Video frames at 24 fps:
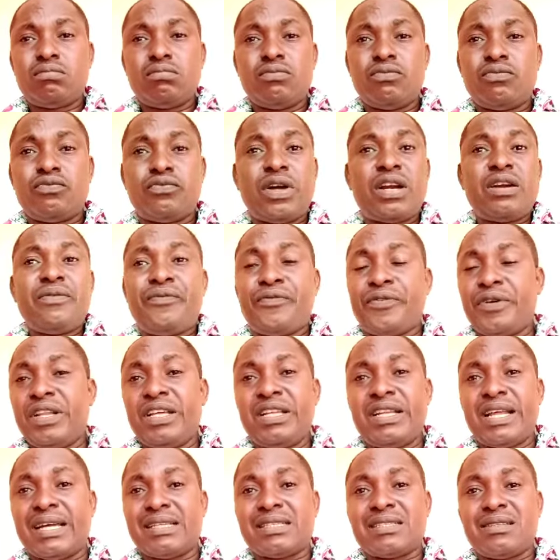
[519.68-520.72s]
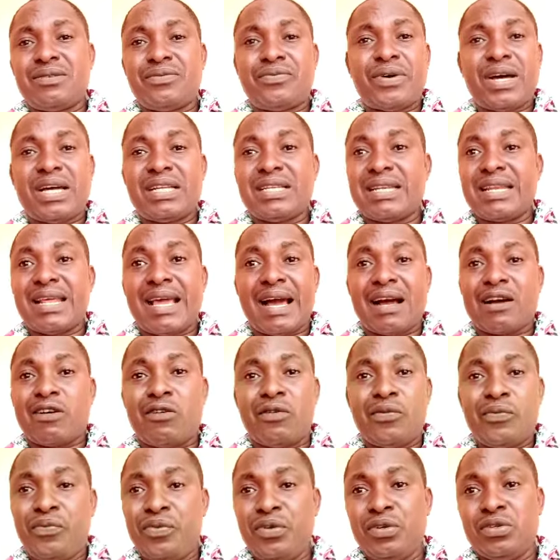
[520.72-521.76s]
very fully that in fact they are
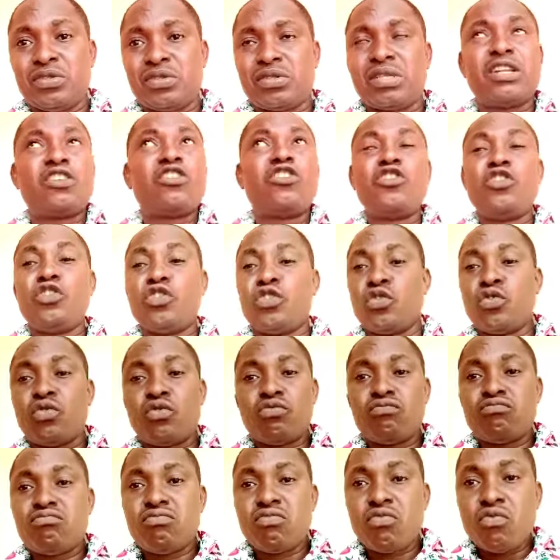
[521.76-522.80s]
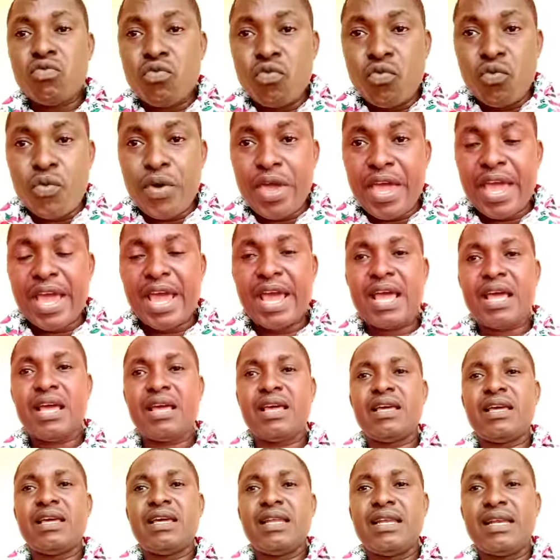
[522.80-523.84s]
confused, they don't know where
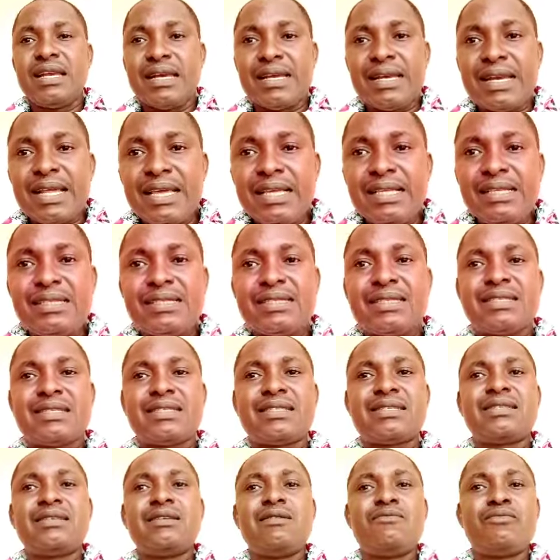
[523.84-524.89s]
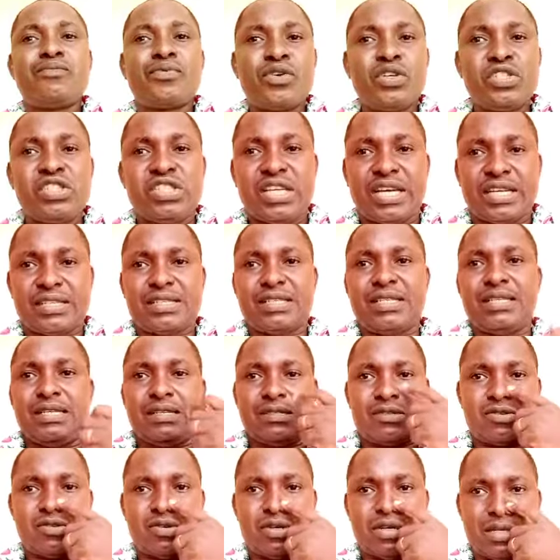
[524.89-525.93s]
this project is
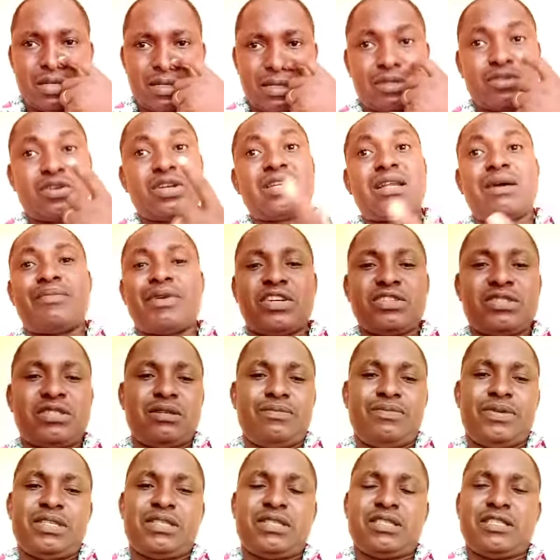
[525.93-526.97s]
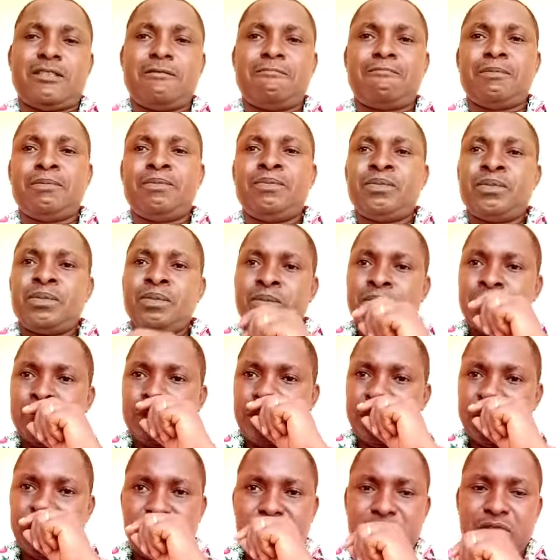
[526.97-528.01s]
going. I'm talking about TBC, but it
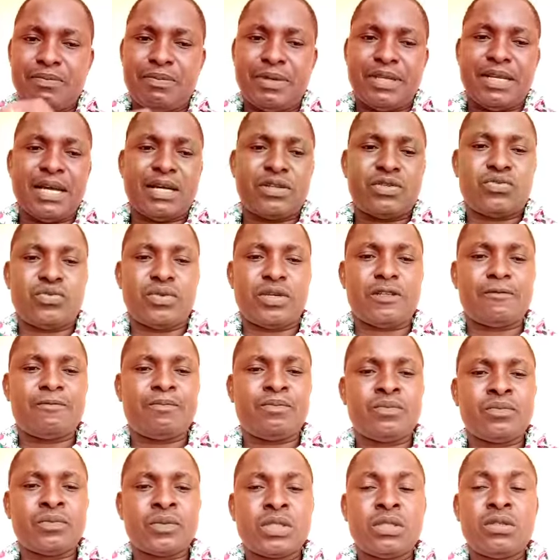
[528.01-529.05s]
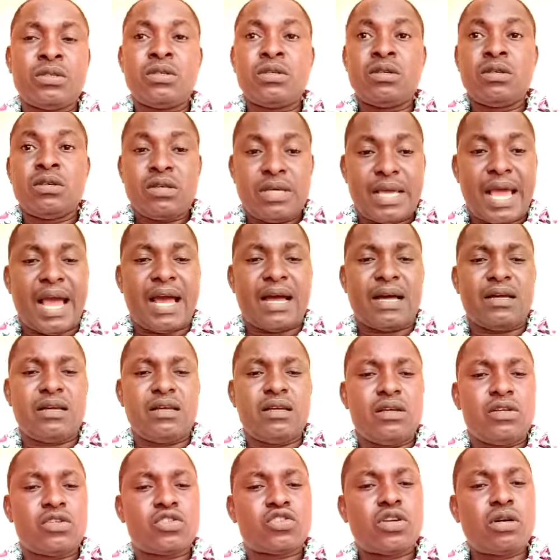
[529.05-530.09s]
shouldn't be that way. Yeah,
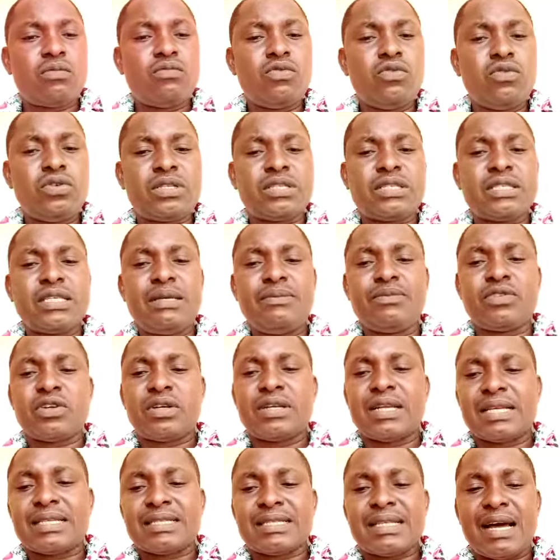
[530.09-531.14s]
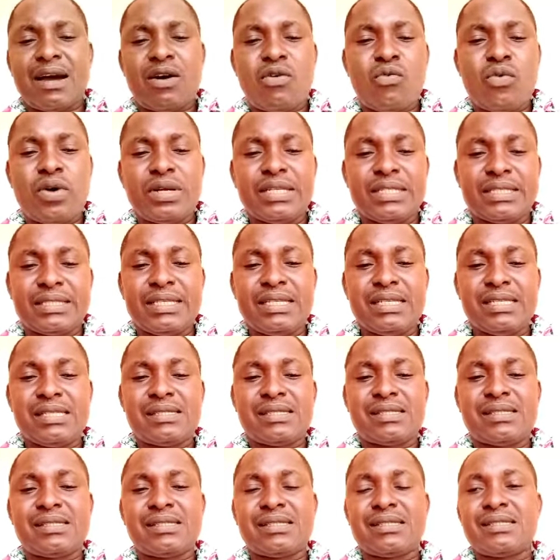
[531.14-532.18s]
some who seem to understand what it
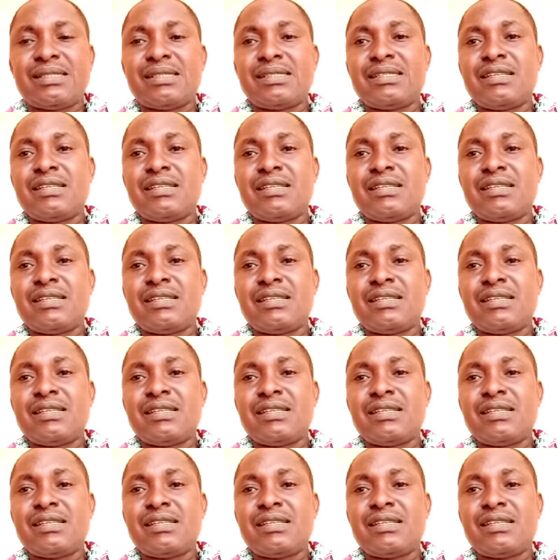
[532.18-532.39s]
is